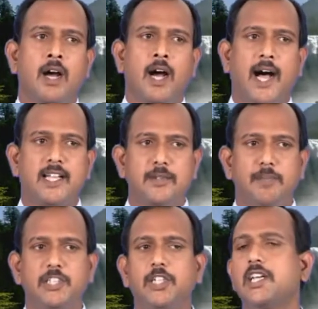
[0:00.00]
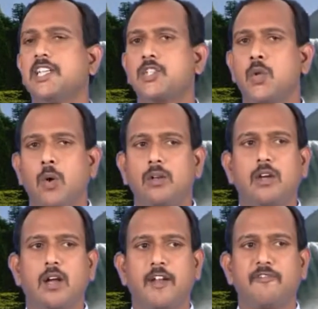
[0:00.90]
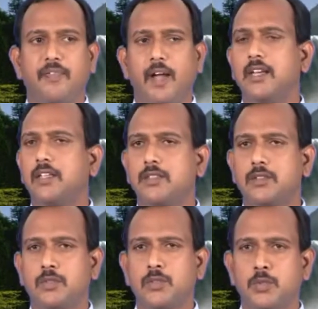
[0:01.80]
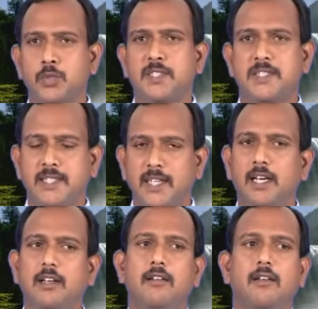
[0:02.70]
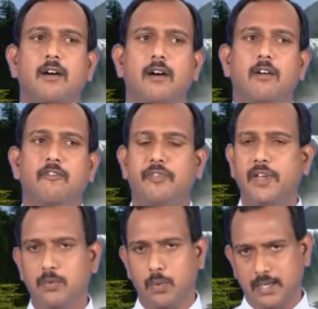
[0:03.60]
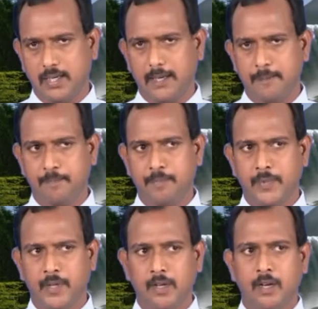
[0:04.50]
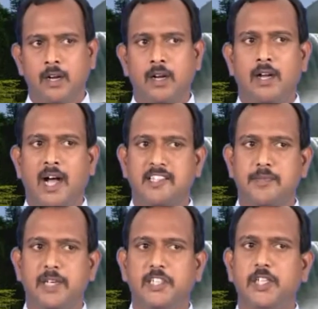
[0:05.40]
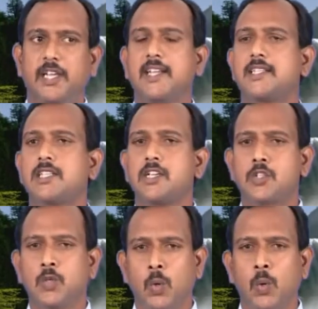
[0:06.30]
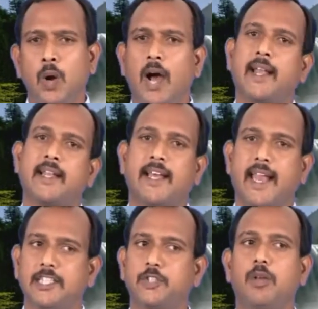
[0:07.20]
Assimilation is not confined to single field only. Assimilation is slow and gradual